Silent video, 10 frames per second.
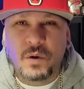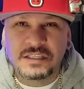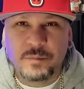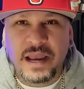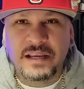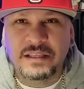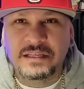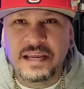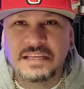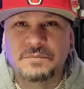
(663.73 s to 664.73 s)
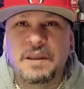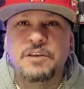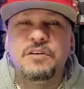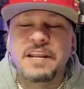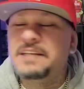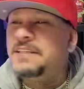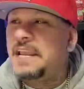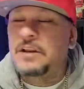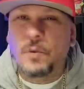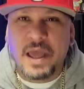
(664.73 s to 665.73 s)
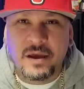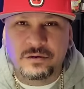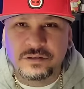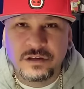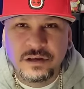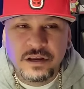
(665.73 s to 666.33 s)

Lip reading: it was back in the days, man. You didn't take no L's.